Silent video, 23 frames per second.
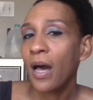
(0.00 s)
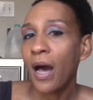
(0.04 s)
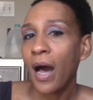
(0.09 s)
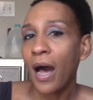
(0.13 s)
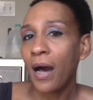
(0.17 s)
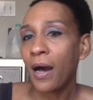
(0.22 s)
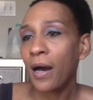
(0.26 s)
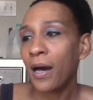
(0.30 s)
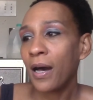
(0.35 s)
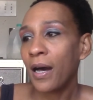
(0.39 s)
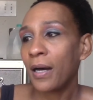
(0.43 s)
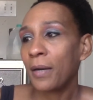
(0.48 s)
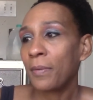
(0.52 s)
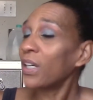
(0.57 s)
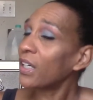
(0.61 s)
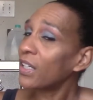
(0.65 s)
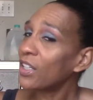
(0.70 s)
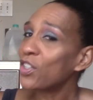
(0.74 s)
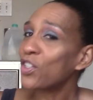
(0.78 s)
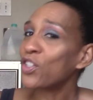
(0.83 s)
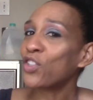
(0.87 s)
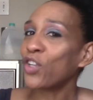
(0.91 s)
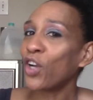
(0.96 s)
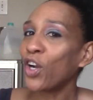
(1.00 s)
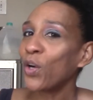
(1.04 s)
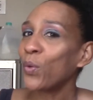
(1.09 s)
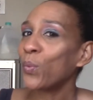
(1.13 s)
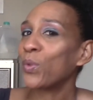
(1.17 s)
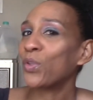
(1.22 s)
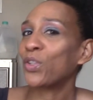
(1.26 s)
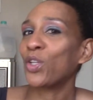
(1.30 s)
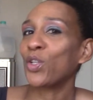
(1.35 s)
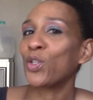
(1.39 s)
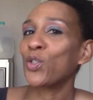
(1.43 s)
I'm gonna start
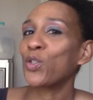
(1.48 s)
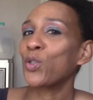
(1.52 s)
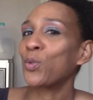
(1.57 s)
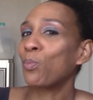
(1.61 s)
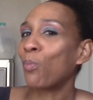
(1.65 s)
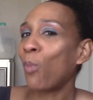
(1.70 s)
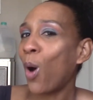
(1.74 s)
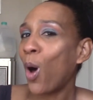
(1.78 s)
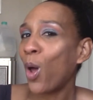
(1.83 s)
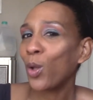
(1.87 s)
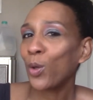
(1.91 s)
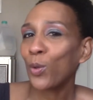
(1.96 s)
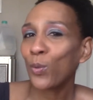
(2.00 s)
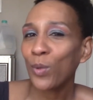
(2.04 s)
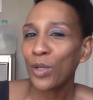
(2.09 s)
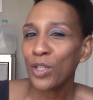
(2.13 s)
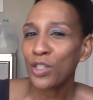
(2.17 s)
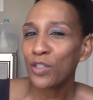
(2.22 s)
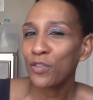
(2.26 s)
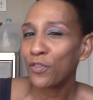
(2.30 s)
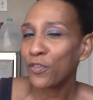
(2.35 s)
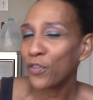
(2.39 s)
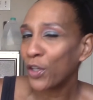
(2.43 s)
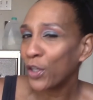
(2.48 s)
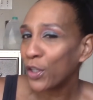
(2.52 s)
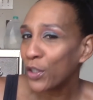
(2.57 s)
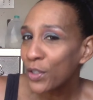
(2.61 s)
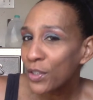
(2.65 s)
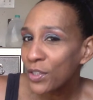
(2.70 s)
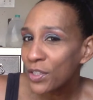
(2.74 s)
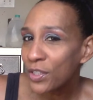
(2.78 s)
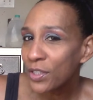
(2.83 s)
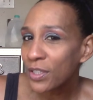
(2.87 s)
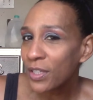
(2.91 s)
with the smaller ones
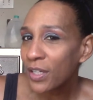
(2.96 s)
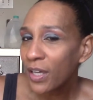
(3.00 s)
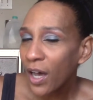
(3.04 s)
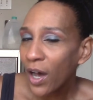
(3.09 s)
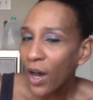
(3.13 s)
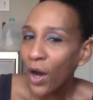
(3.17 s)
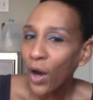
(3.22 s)
first,